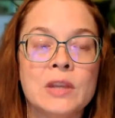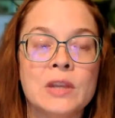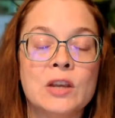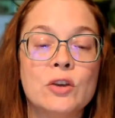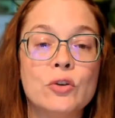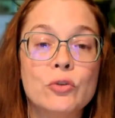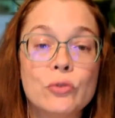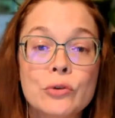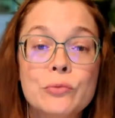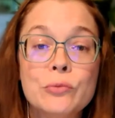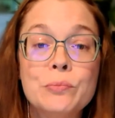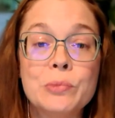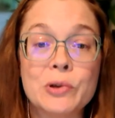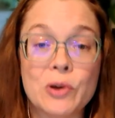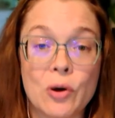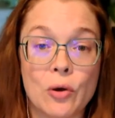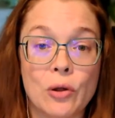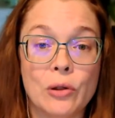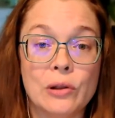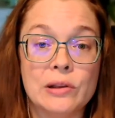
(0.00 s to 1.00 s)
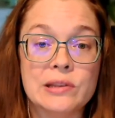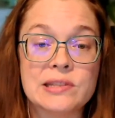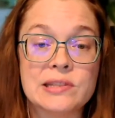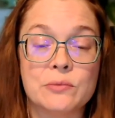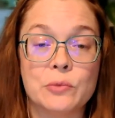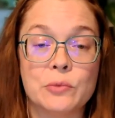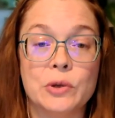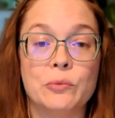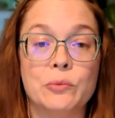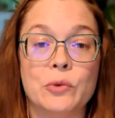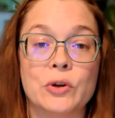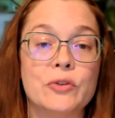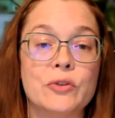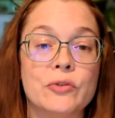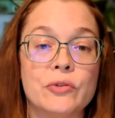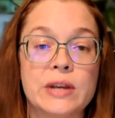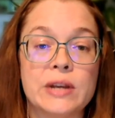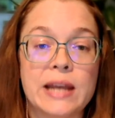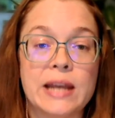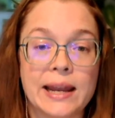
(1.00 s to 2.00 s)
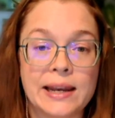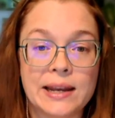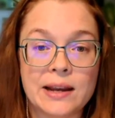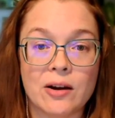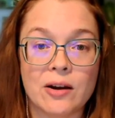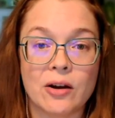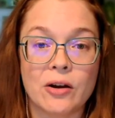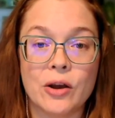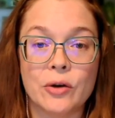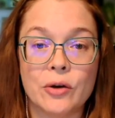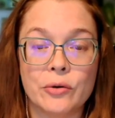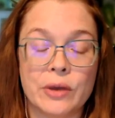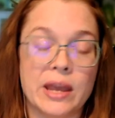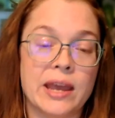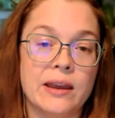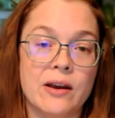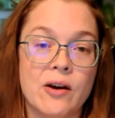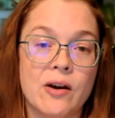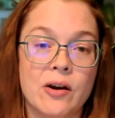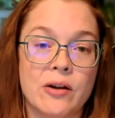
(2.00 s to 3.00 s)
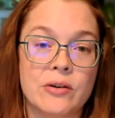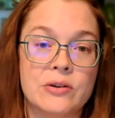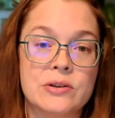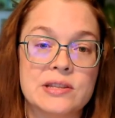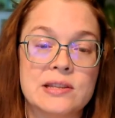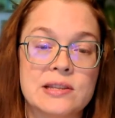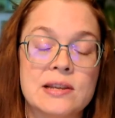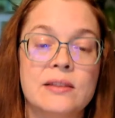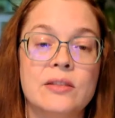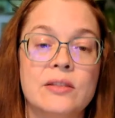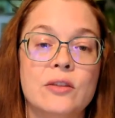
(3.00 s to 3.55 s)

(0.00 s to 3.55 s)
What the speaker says: group goals, when we're creating our OKRs,